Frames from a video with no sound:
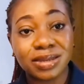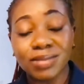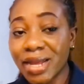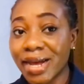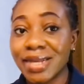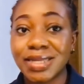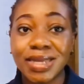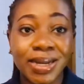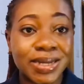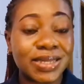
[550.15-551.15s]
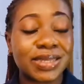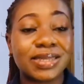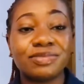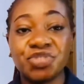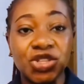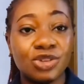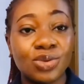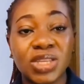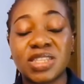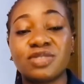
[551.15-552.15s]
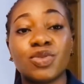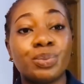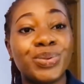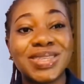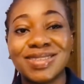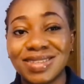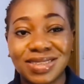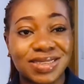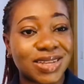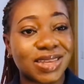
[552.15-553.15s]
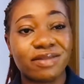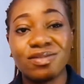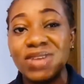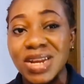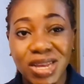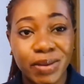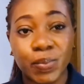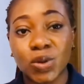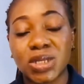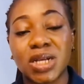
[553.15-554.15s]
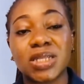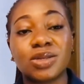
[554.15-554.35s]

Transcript: Like I said, this video is for businesses that are really important.